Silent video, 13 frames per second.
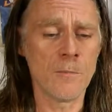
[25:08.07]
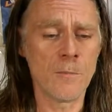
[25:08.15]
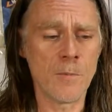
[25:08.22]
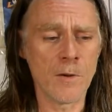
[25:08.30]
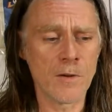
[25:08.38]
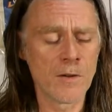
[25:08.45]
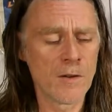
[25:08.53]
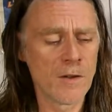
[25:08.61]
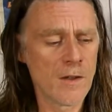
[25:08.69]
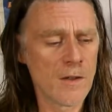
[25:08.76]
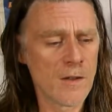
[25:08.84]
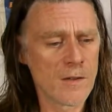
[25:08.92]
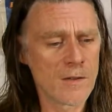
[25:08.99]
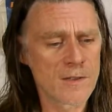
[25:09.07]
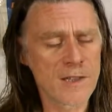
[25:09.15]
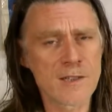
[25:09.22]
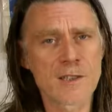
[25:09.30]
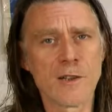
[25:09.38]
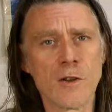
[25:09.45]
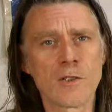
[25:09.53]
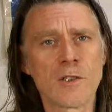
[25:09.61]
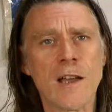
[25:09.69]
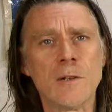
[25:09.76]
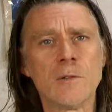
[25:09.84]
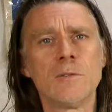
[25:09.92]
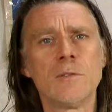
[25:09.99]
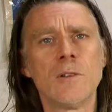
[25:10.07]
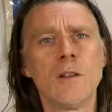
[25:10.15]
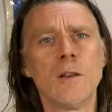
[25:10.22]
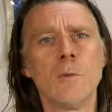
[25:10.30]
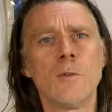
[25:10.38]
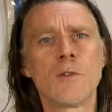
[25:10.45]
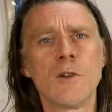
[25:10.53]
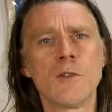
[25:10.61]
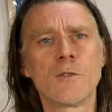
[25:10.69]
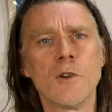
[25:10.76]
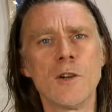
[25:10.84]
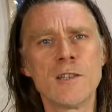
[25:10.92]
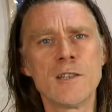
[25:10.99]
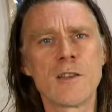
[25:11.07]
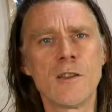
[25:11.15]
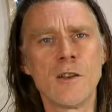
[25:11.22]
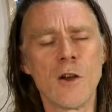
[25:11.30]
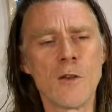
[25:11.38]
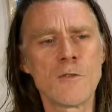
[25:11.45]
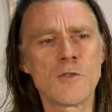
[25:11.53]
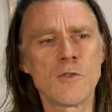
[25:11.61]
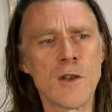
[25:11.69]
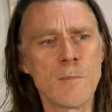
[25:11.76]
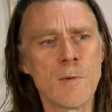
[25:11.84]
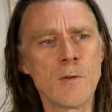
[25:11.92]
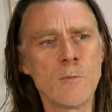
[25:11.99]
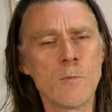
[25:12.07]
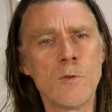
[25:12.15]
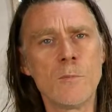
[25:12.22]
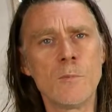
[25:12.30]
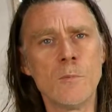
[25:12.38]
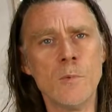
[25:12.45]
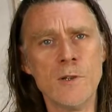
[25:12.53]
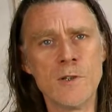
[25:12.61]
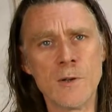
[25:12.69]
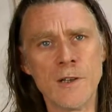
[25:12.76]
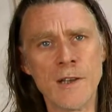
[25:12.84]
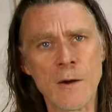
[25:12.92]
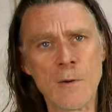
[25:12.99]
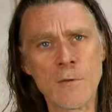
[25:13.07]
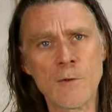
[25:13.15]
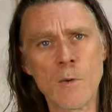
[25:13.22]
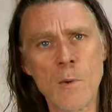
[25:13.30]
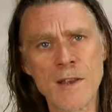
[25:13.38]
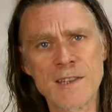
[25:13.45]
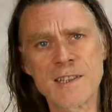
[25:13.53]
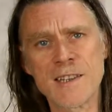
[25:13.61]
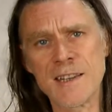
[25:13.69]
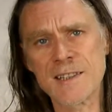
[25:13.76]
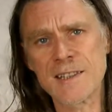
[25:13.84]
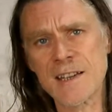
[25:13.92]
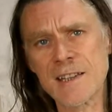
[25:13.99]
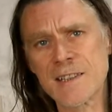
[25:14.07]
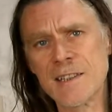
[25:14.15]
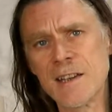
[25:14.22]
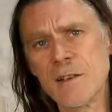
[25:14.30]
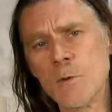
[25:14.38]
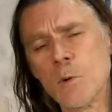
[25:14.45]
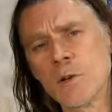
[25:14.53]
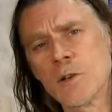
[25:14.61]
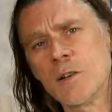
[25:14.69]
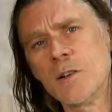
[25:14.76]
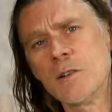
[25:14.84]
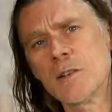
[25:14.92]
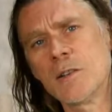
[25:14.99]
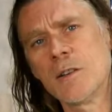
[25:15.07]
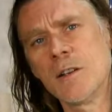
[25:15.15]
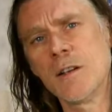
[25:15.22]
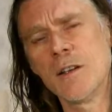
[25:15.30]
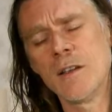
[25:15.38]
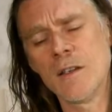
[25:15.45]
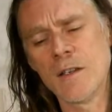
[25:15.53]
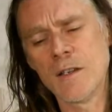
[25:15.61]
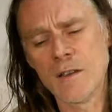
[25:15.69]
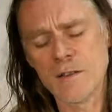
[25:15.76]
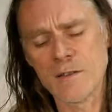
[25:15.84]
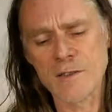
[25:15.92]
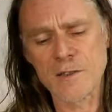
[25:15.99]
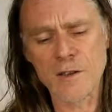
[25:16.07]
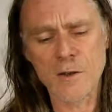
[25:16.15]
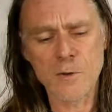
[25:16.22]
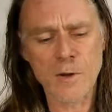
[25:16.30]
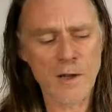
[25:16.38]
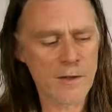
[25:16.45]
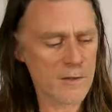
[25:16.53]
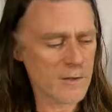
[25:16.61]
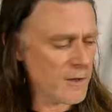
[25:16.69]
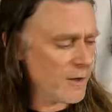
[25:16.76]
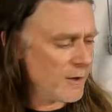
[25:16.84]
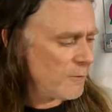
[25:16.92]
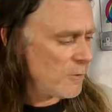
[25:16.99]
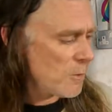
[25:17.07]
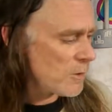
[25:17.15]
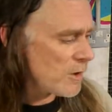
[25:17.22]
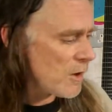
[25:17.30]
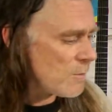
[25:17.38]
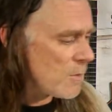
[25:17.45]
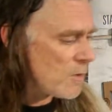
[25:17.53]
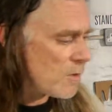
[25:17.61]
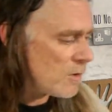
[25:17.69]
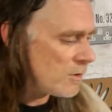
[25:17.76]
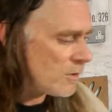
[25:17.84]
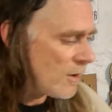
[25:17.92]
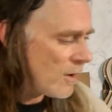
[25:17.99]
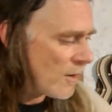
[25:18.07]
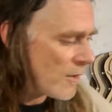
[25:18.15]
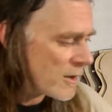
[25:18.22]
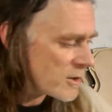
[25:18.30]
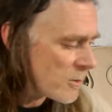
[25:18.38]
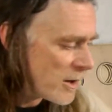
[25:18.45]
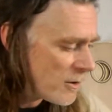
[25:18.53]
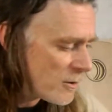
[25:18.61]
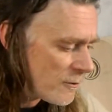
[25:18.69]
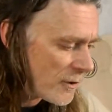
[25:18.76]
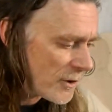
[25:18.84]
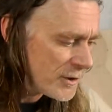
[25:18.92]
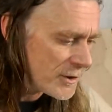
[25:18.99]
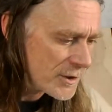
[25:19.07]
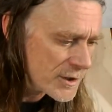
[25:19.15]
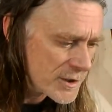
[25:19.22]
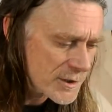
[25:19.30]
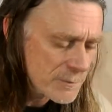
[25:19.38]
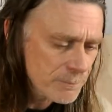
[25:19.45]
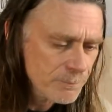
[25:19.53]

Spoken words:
But since the lockdown, we've kind of got into the live streaming. We do it now every Wednesday and Saturday at 1 o'clock. So if you want to know more, that's where you'll find us.